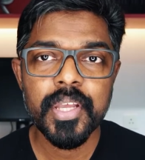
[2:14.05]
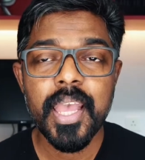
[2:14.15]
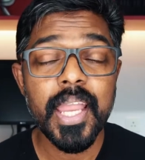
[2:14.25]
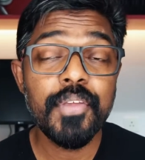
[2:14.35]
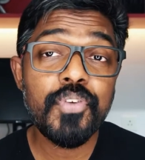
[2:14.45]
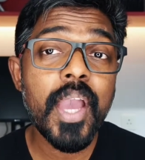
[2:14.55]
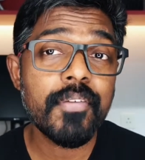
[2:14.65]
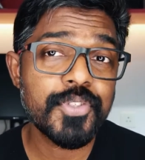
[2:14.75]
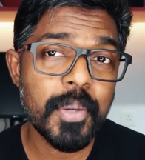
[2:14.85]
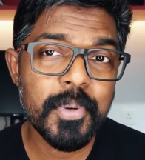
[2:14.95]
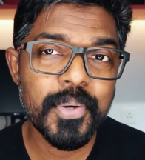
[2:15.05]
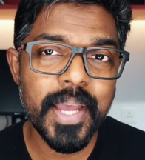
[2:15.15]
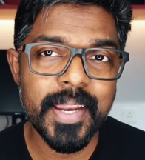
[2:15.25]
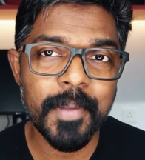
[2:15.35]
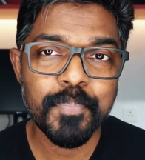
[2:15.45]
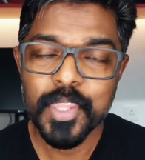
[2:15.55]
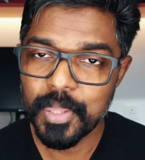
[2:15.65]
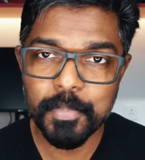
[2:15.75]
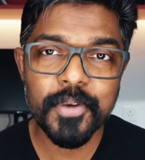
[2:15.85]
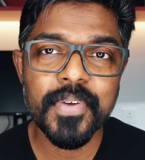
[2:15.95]
And if you have trouble writing the
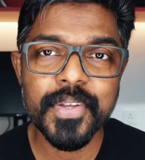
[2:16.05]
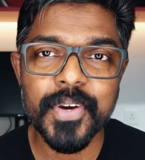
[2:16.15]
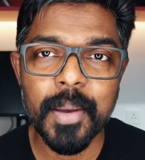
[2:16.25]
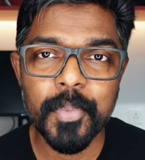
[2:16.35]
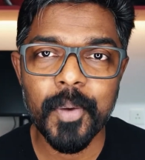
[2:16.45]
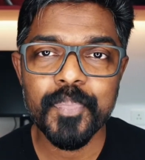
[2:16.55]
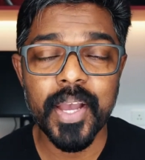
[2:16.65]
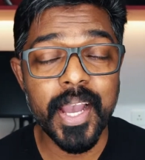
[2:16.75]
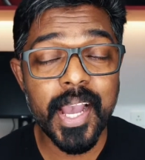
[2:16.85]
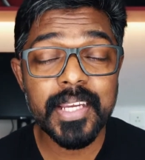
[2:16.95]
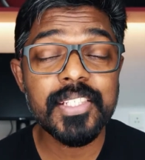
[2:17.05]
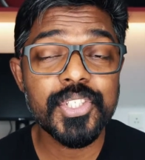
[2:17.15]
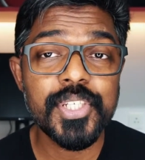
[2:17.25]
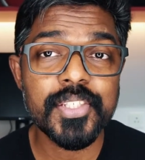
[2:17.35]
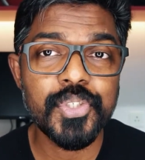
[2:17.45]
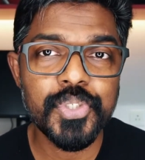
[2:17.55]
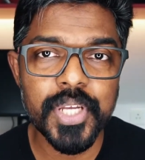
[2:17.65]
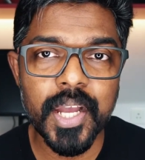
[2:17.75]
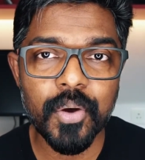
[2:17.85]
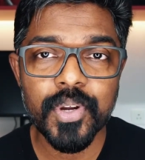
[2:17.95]
perfect grammar, I highly suggest you
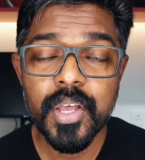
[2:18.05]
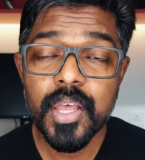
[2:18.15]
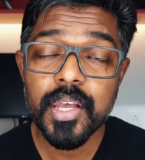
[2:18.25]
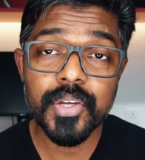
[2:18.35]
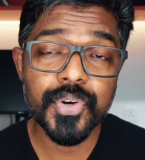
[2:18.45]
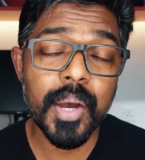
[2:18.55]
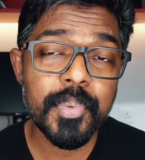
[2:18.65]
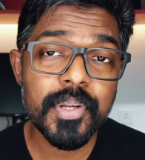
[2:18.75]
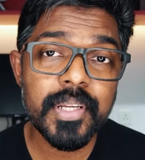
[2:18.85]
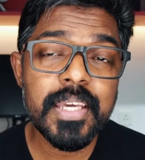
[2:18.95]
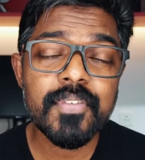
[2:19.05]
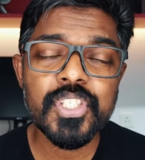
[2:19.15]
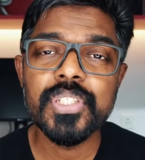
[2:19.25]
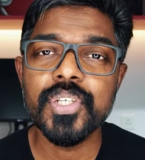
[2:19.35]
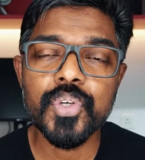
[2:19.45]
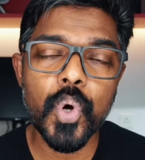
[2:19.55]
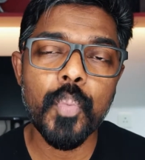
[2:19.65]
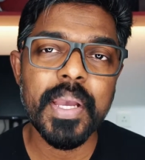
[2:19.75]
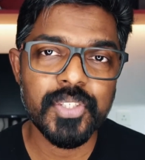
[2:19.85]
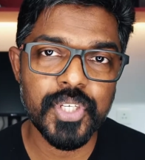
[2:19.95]
check out Grammarly, which is a Chrome
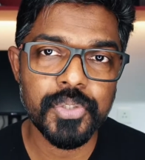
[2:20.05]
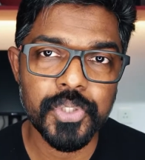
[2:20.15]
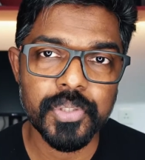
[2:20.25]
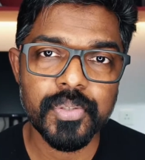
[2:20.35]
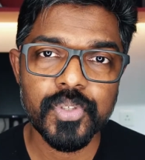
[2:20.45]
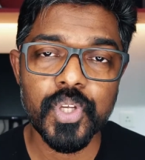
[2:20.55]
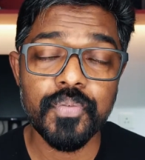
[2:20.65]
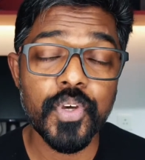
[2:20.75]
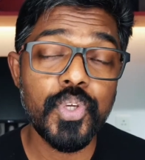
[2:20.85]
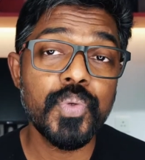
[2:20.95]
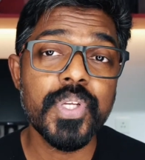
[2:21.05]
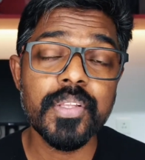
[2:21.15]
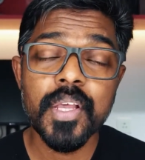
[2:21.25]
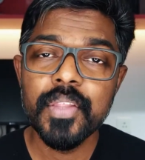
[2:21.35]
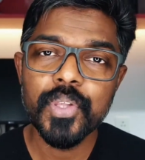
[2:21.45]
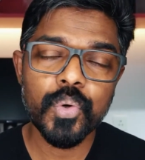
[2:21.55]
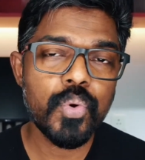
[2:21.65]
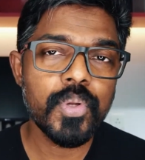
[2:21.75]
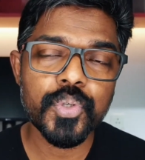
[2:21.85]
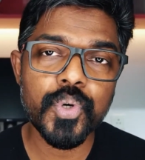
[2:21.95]
extension. So if you're using the
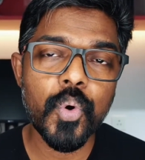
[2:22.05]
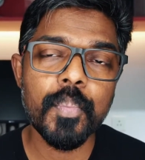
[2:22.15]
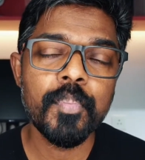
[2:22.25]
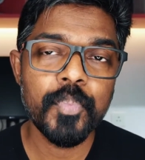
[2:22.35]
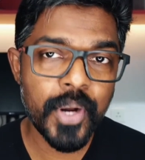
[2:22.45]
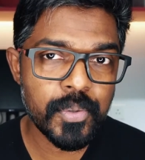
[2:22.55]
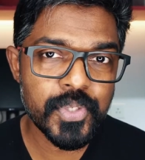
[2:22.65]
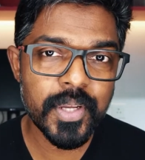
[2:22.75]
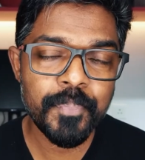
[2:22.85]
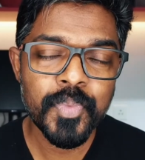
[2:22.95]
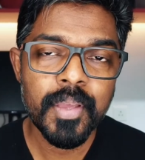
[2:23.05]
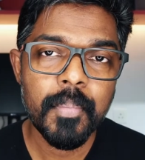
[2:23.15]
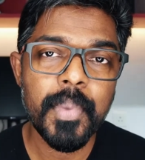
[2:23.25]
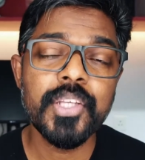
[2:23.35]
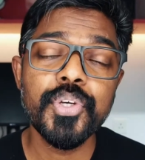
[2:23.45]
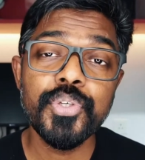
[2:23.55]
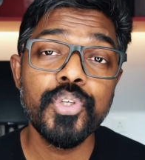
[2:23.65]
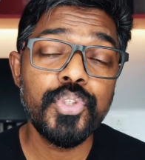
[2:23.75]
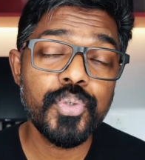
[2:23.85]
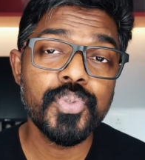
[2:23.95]
Google Chrome browser, make sure you
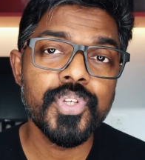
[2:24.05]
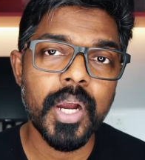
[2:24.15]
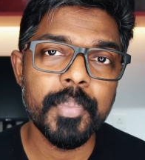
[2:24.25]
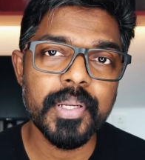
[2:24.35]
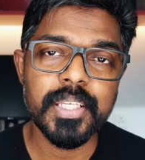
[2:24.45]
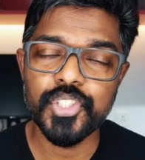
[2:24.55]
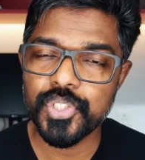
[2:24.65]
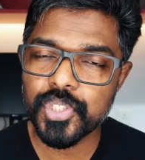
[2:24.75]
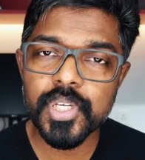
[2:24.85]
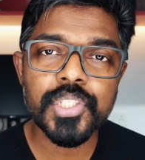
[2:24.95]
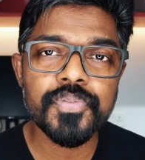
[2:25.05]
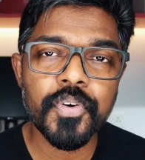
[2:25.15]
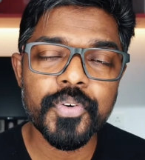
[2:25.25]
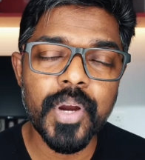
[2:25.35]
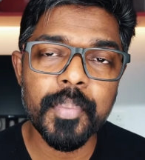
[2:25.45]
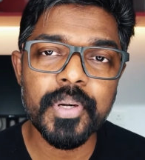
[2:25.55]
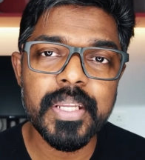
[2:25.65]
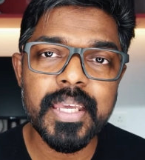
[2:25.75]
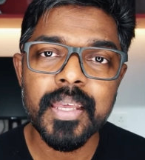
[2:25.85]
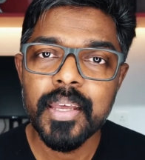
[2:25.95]
use Grammarly. Just search for
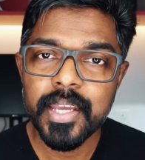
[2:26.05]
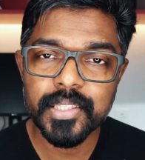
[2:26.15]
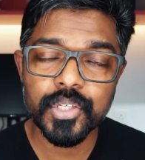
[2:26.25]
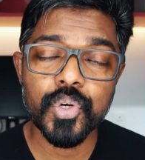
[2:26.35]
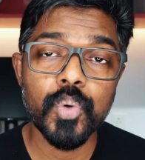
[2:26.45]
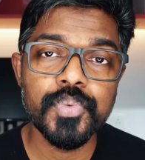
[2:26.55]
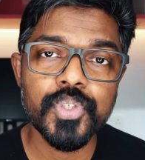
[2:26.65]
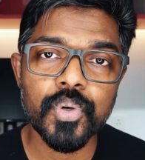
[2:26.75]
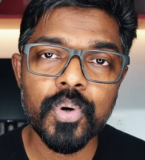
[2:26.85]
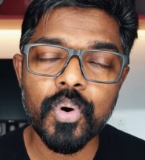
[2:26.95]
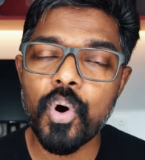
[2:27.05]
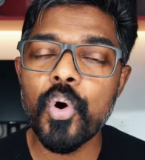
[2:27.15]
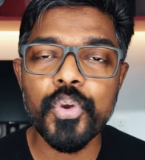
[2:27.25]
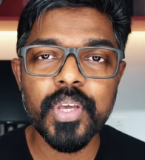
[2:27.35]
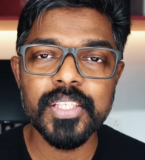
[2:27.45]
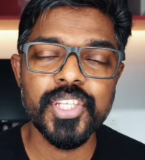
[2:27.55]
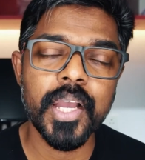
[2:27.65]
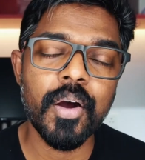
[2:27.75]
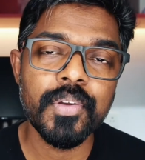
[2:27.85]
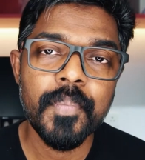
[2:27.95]
Grammarly in the Chrome store, or you can check
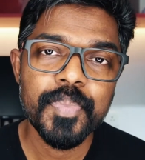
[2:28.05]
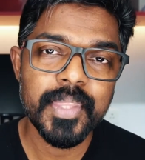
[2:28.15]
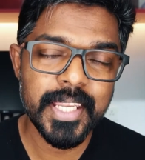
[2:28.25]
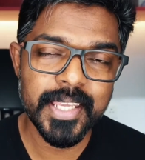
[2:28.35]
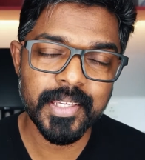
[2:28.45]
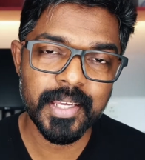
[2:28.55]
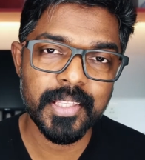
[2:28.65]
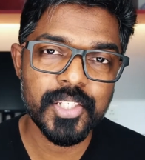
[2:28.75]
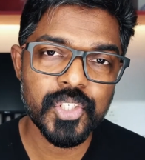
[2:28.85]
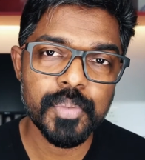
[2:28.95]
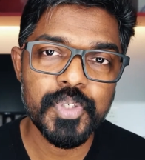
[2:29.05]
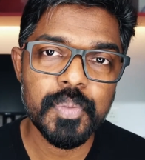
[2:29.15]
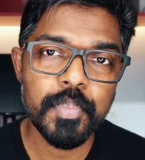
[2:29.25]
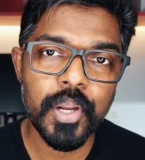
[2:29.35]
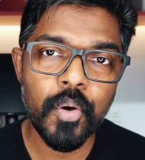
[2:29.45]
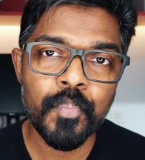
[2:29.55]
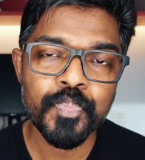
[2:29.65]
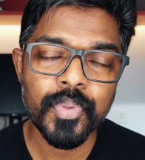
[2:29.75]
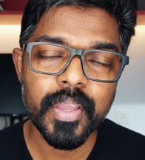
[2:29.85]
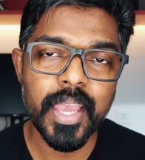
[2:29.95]
out the link in the description below
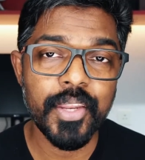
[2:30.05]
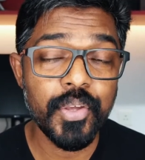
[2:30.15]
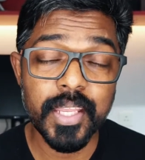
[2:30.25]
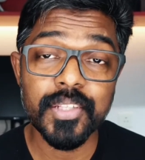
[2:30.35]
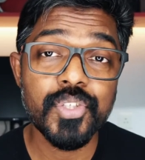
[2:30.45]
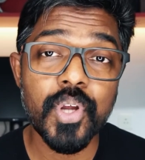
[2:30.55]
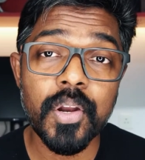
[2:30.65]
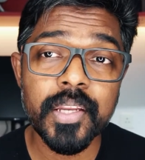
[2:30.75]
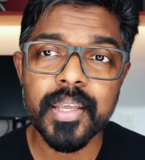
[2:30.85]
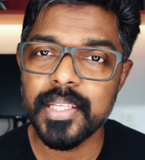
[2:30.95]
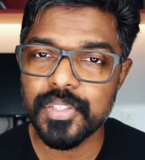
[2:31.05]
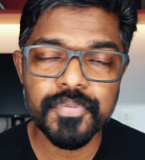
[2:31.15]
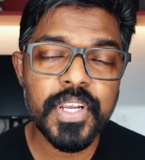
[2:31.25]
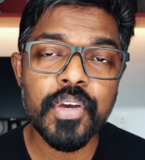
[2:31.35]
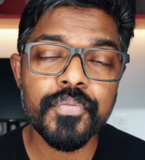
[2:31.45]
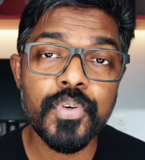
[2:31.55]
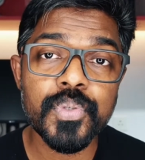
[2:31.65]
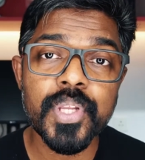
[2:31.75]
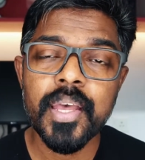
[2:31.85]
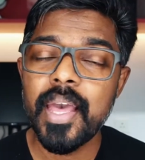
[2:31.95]
and you can install it. It's free of
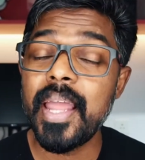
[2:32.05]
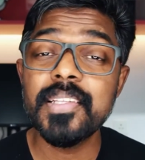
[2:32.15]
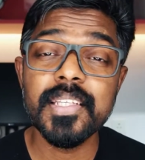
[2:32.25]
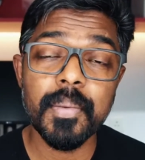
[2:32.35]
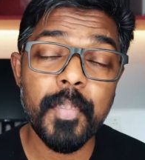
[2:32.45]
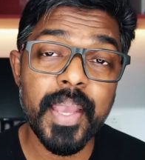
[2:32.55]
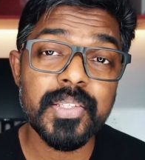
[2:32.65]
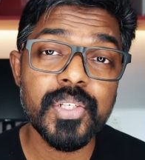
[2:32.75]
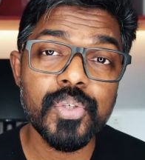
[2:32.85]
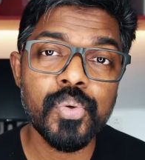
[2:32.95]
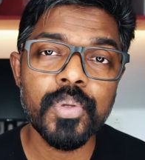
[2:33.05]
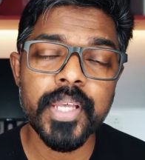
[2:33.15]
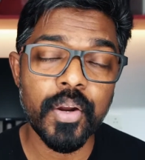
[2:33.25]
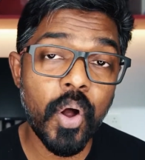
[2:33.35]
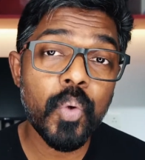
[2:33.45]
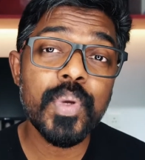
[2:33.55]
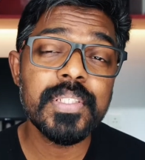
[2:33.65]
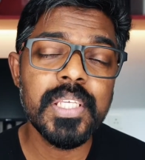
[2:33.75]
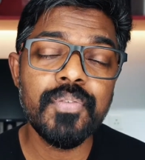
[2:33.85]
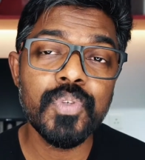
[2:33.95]
use and it's an amazing tool that always
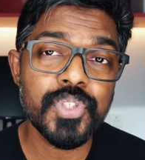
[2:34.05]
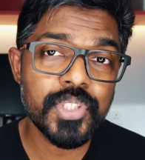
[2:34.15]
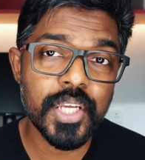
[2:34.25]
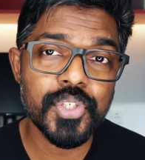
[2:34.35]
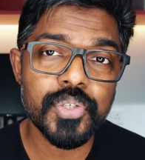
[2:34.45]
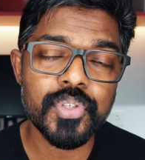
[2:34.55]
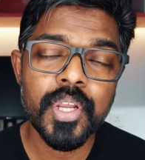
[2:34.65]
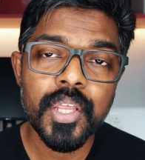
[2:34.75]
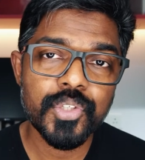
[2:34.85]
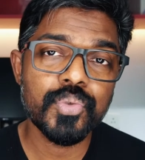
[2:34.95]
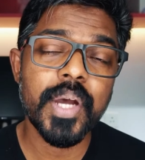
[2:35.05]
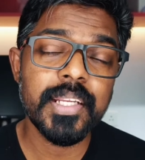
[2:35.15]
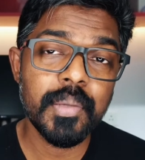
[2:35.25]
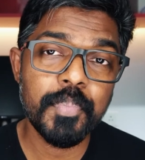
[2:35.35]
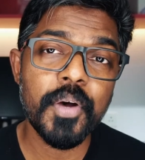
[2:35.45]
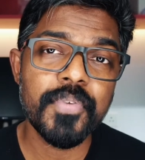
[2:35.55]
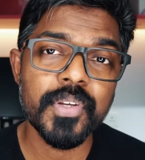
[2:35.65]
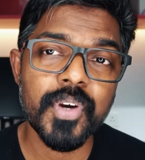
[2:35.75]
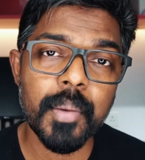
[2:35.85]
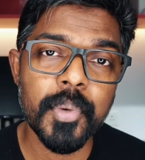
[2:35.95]
gives you suggestions to write the perfect
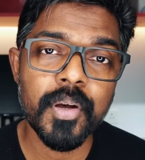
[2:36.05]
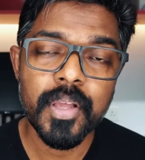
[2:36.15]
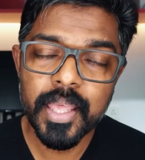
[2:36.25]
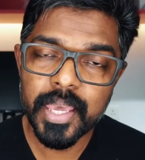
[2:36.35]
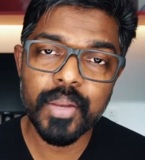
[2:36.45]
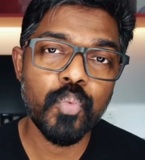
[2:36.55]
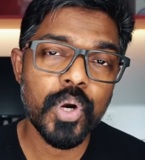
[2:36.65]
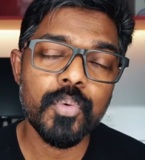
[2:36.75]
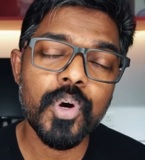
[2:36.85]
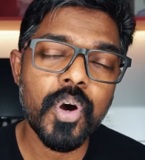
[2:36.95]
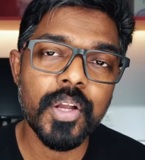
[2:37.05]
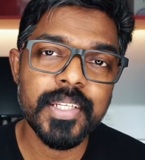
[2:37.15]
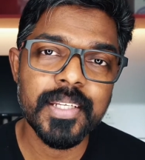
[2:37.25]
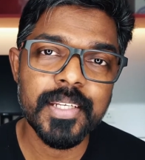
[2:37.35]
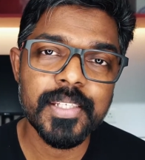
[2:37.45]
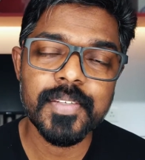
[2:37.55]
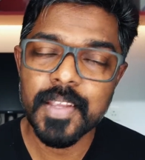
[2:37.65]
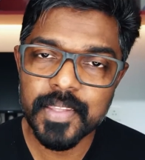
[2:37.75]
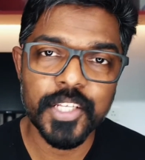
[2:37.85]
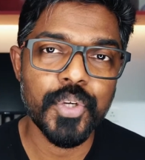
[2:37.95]
grammar in whatever content it
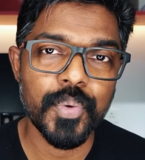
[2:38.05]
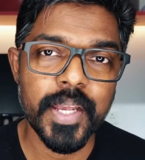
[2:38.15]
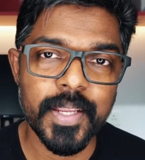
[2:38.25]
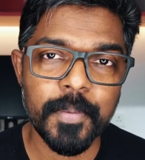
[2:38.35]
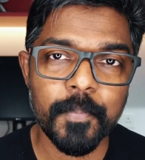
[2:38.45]
is that you're writing.